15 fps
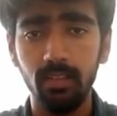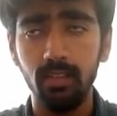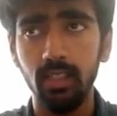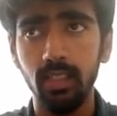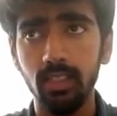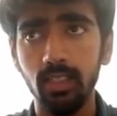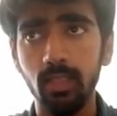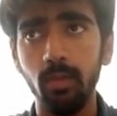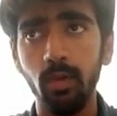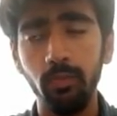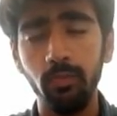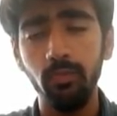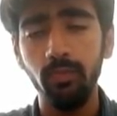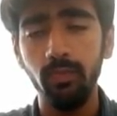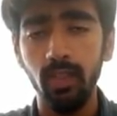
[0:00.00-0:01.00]
Like some
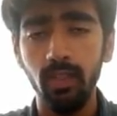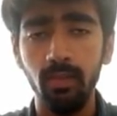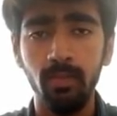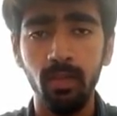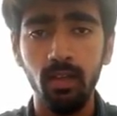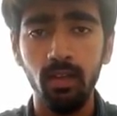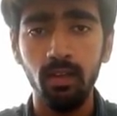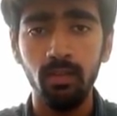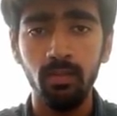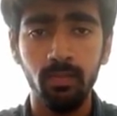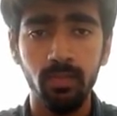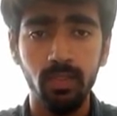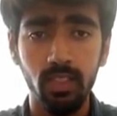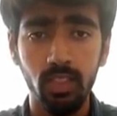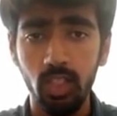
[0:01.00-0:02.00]
of them are
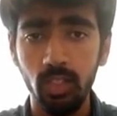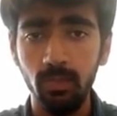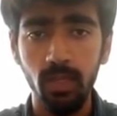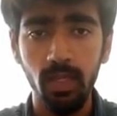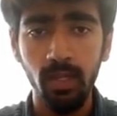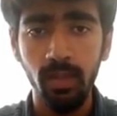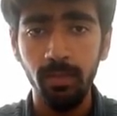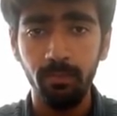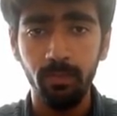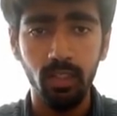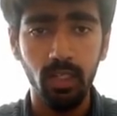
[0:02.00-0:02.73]
CGPA,